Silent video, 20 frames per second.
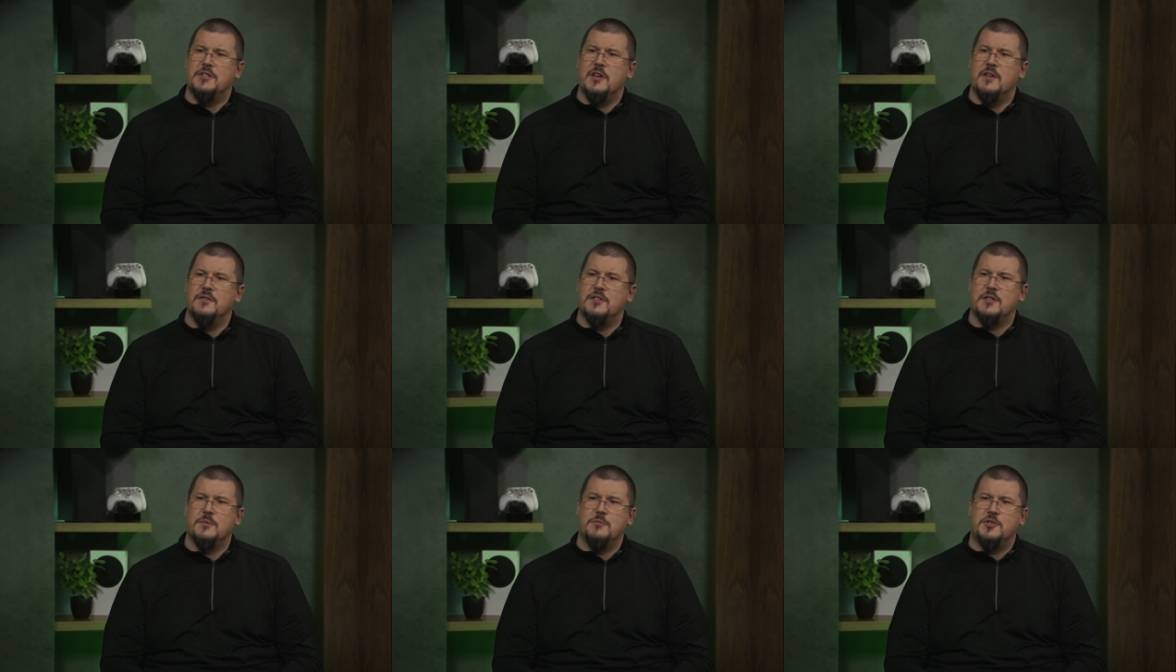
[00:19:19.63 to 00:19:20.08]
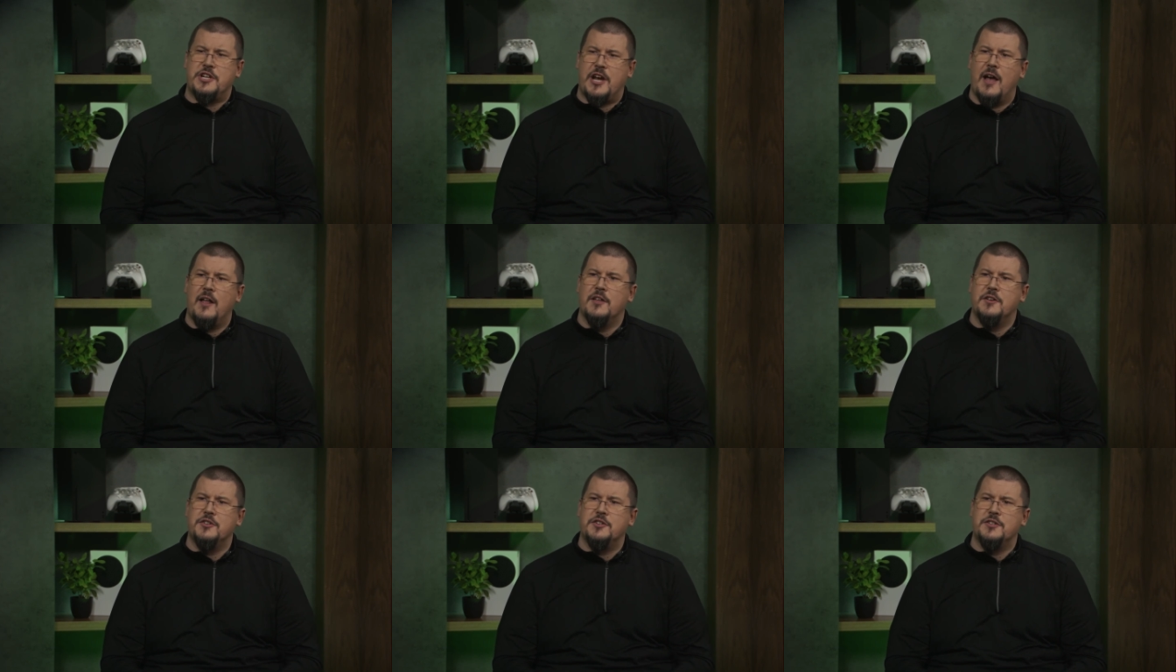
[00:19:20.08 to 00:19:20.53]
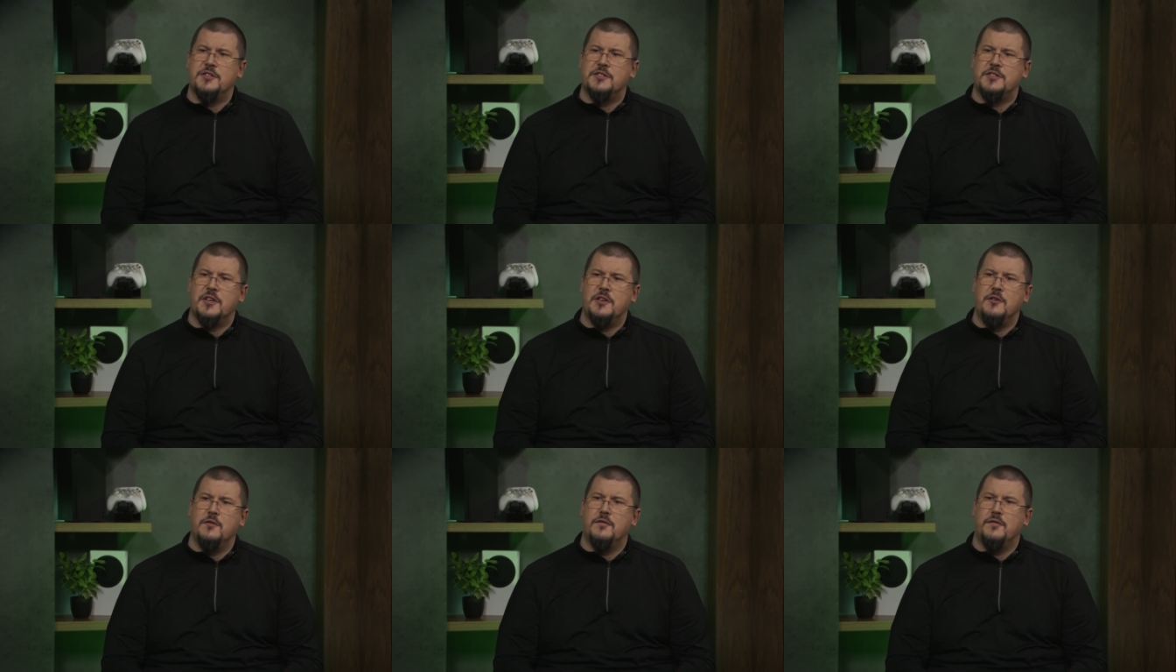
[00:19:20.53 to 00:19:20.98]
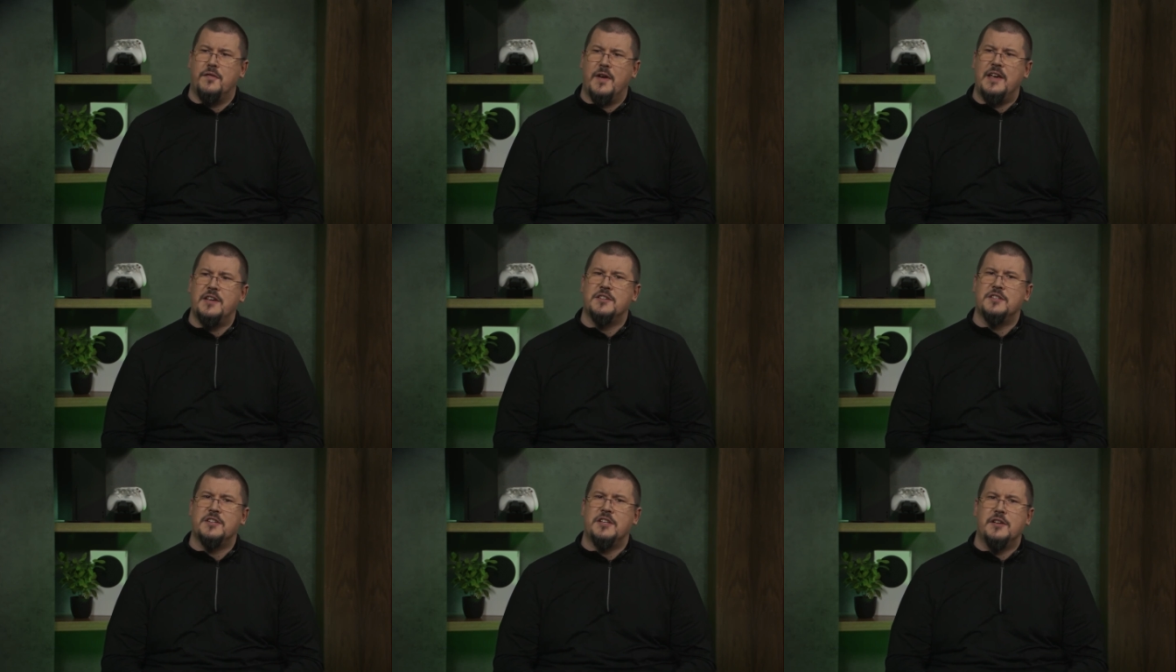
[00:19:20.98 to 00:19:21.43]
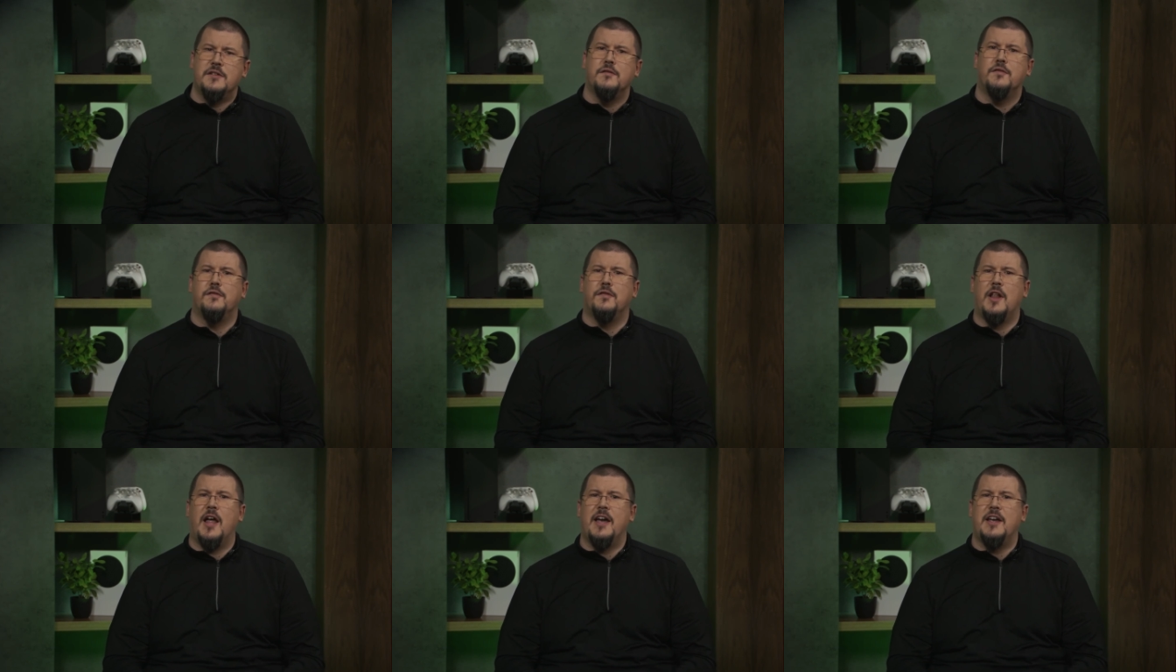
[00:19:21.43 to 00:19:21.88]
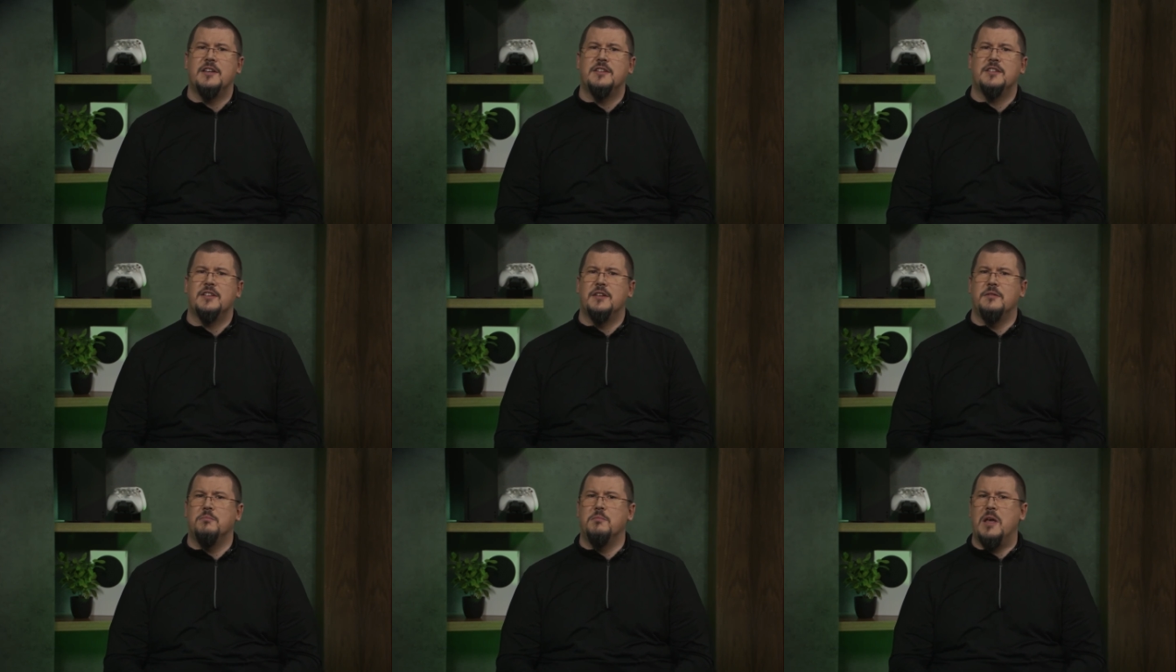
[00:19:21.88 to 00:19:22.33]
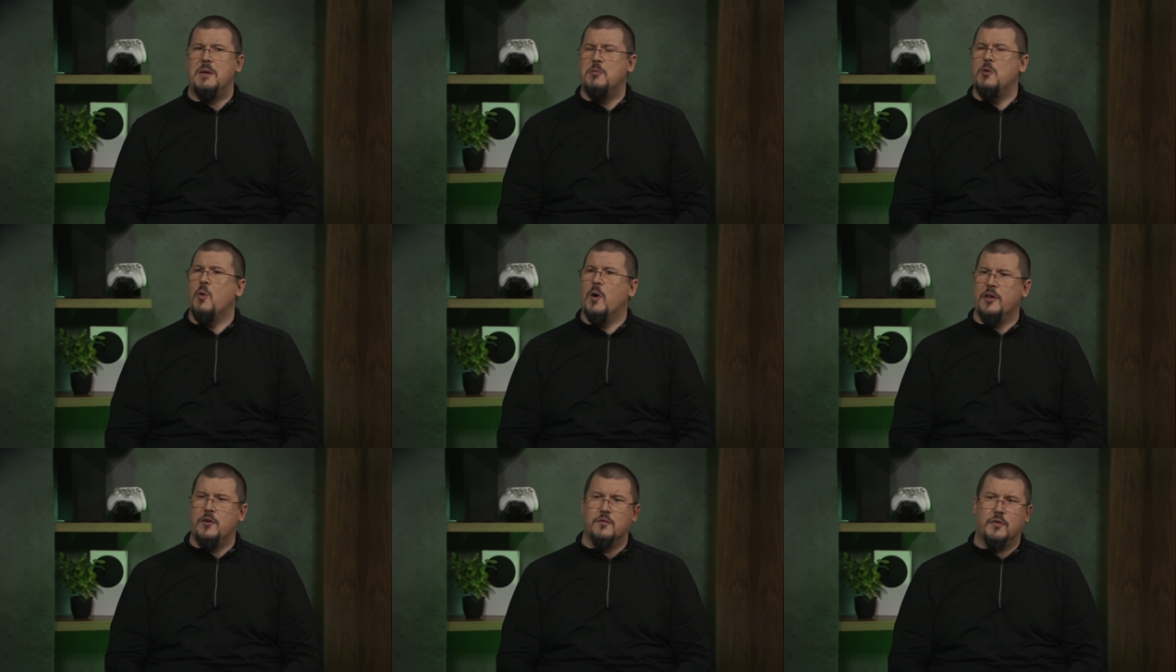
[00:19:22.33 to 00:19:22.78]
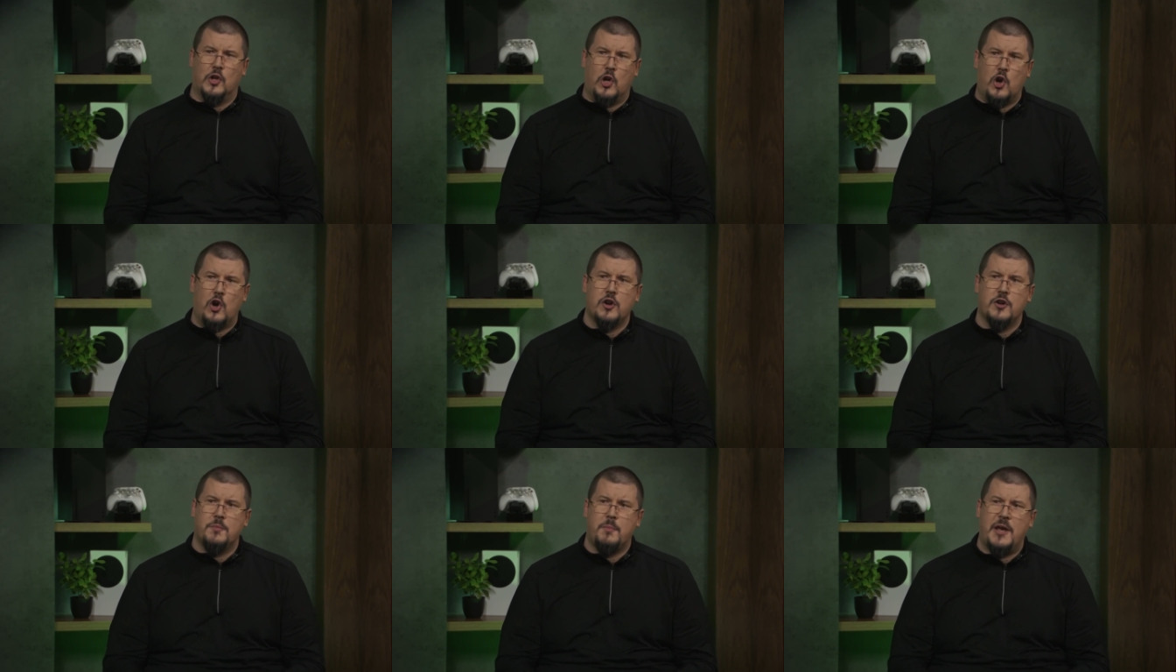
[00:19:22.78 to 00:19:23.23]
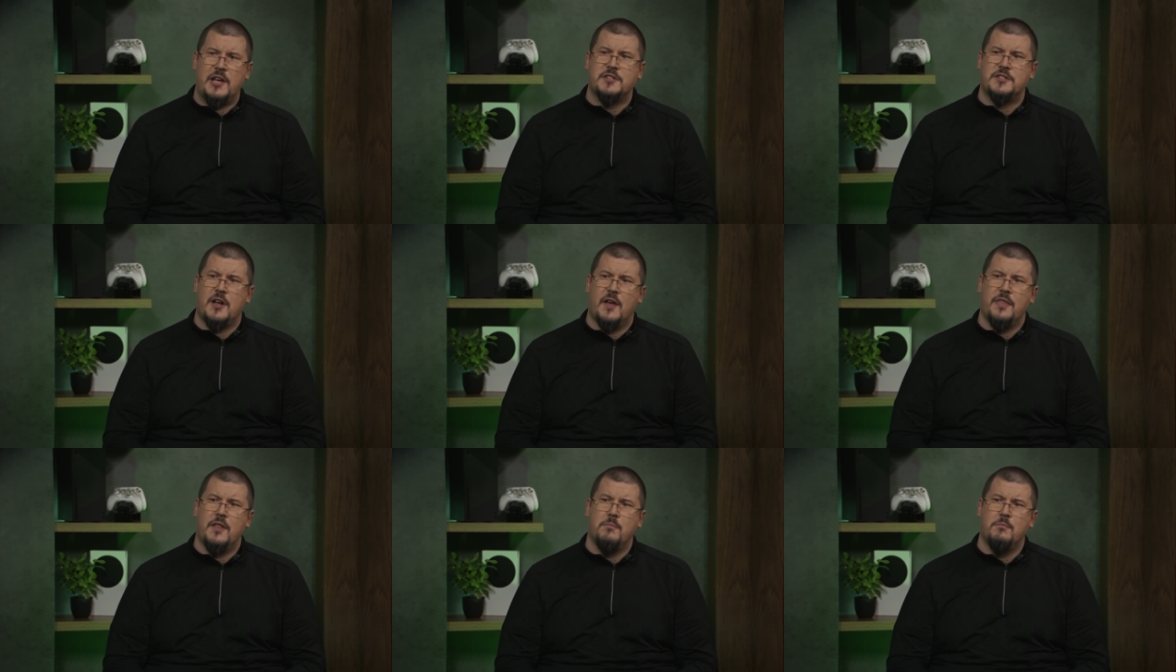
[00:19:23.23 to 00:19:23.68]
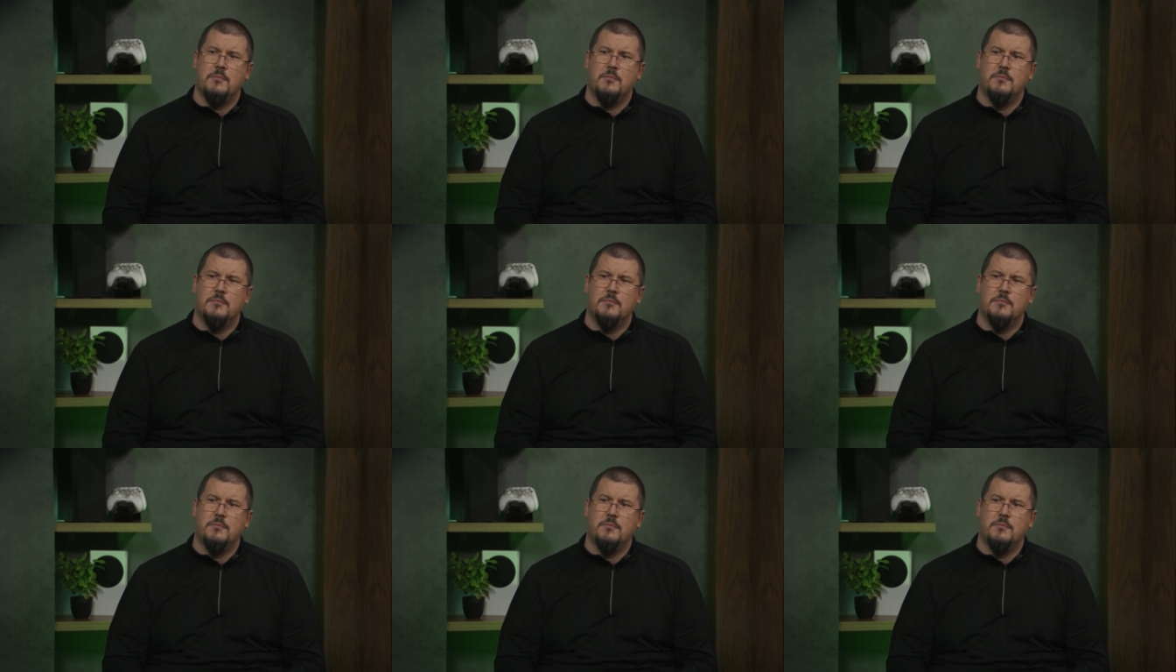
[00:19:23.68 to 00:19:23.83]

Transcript: of some challenges that you've faced in flight and maybe what you've learned based on them?